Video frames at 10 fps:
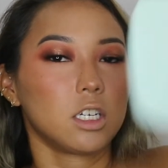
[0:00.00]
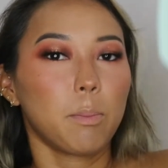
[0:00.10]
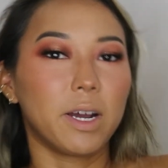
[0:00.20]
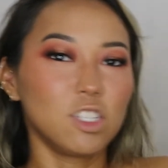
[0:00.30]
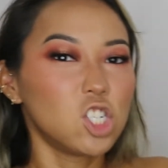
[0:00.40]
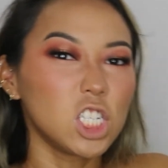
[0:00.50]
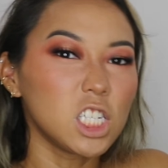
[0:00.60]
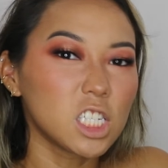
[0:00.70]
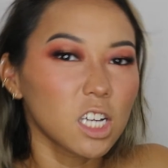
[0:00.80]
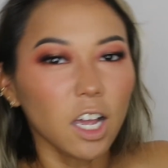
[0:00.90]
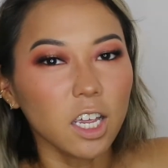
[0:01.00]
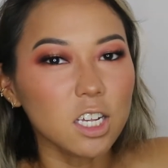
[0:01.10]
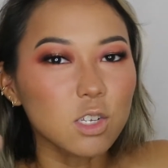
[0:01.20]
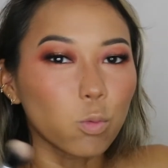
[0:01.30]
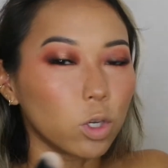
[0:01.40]
punchy, I
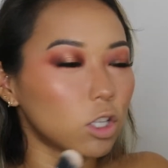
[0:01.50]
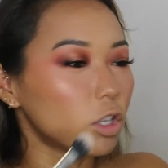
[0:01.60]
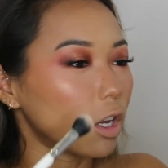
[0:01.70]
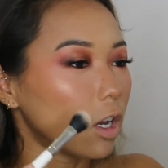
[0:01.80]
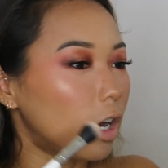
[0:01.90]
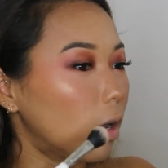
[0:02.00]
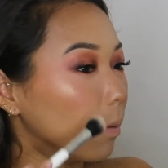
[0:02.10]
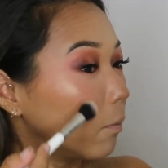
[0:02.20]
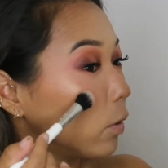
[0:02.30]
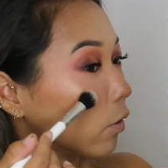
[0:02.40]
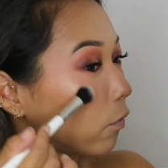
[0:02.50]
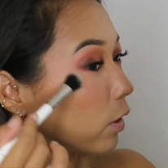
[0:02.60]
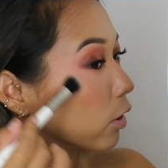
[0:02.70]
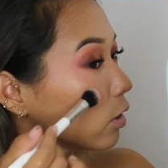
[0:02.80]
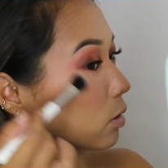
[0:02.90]
guess, with your
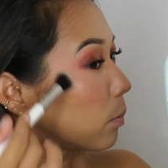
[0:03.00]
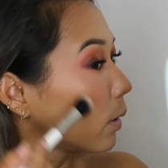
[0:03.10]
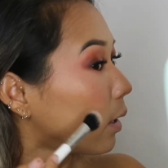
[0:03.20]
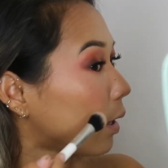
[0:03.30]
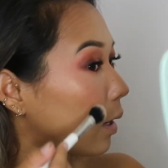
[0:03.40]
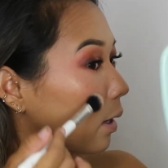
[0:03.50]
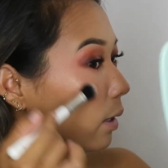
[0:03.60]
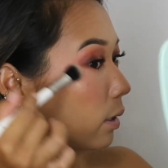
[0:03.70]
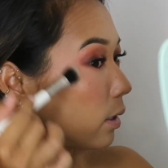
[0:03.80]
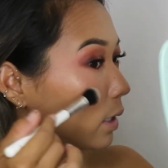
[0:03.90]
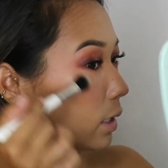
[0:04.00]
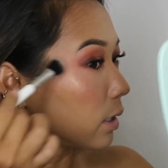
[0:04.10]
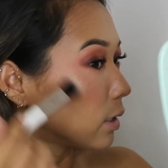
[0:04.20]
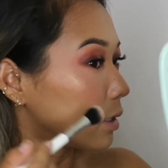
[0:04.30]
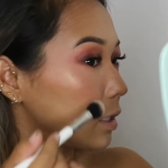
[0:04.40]
fingers, but
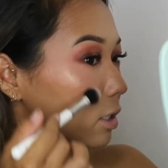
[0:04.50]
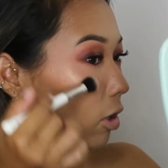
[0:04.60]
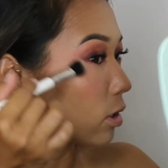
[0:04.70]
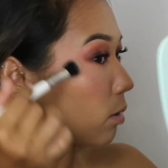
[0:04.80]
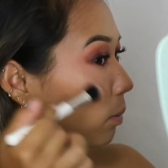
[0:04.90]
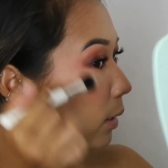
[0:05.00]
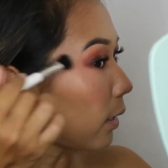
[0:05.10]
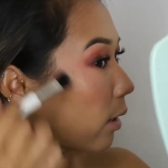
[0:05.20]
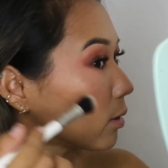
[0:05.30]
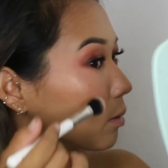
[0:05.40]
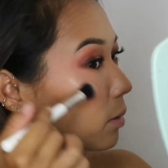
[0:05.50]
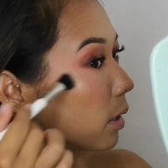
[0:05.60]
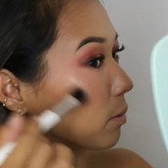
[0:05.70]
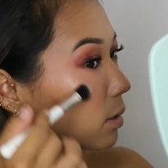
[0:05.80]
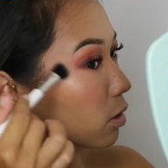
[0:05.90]
it's hard to blend out
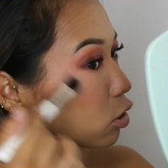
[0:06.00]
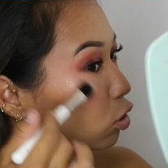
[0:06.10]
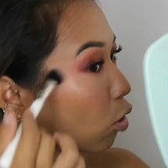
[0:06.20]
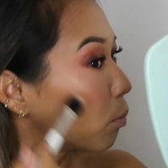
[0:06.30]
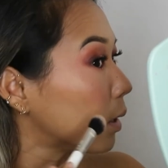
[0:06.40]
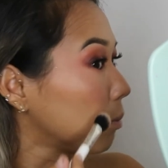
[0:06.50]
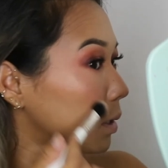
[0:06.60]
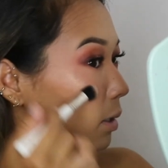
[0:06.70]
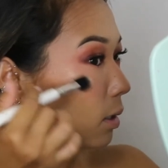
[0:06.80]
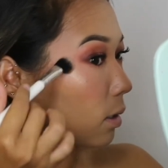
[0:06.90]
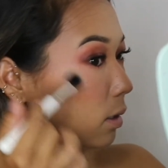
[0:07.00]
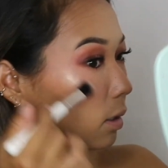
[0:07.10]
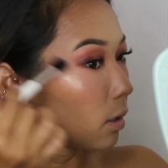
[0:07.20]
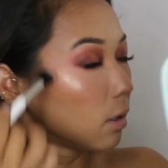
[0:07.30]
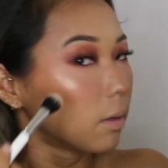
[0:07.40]
sometimes because it's so pigmented.
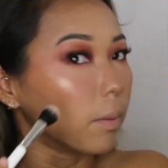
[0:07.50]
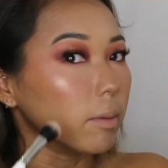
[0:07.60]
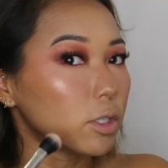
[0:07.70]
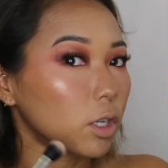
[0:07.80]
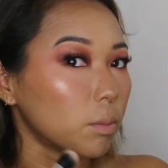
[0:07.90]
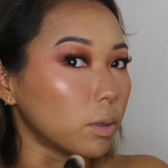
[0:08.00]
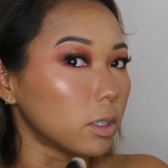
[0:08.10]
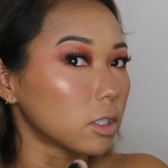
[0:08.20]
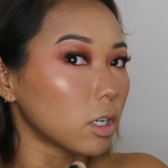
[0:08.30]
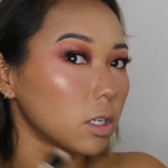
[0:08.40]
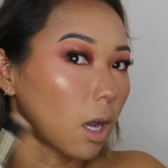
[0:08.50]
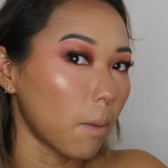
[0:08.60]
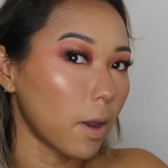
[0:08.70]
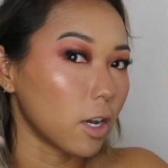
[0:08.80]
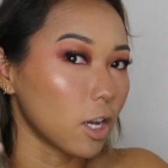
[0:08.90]
I'm just gonna put this on
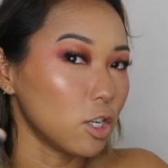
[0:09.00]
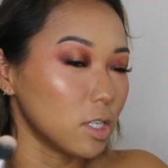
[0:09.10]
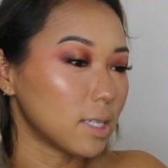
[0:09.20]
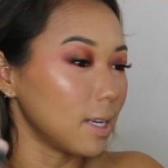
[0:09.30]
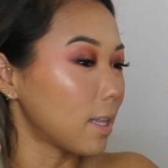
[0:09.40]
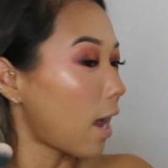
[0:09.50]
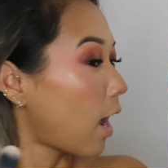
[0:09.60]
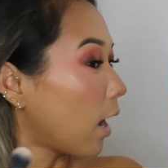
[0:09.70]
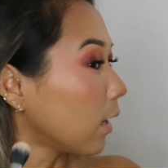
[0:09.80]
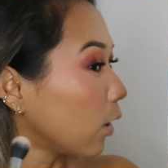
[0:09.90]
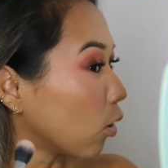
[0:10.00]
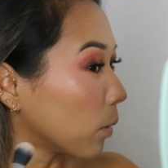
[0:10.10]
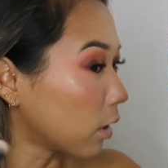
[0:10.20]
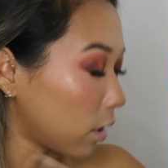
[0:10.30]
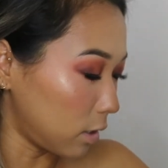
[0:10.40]
top, and can you see that highlight? Oh
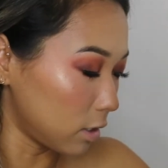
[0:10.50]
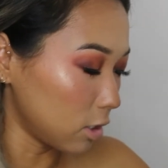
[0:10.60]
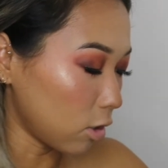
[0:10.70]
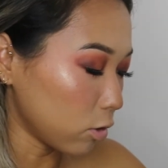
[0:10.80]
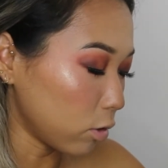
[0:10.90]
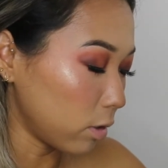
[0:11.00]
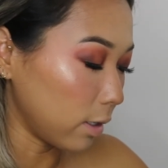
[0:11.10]
my god, this is also,